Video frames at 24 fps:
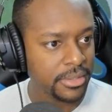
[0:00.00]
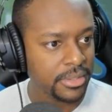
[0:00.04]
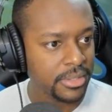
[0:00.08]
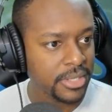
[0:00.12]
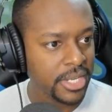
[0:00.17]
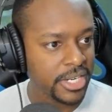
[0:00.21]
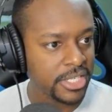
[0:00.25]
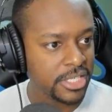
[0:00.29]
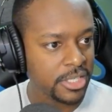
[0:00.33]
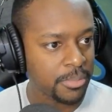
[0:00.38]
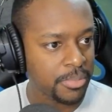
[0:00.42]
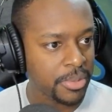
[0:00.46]

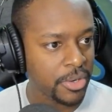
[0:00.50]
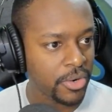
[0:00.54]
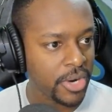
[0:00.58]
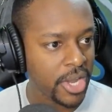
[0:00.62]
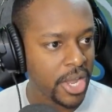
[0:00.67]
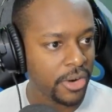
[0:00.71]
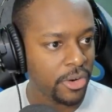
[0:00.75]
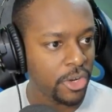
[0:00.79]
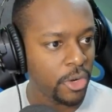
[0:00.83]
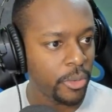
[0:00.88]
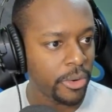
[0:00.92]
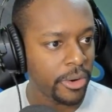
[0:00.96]
That disappeared
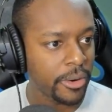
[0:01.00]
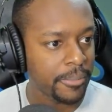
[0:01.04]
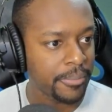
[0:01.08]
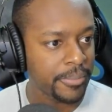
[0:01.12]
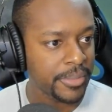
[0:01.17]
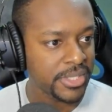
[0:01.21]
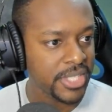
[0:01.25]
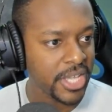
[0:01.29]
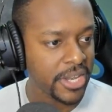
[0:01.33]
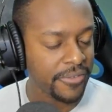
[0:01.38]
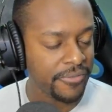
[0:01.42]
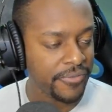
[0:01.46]
out of nowhere.
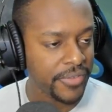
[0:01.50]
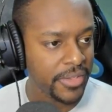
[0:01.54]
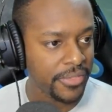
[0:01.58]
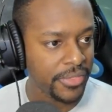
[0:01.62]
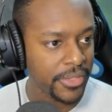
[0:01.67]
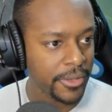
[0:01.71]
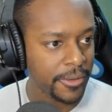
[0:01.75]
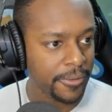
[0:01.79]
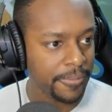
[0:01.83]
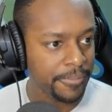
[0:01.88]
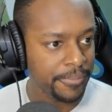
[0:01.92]
It's not a fin, though.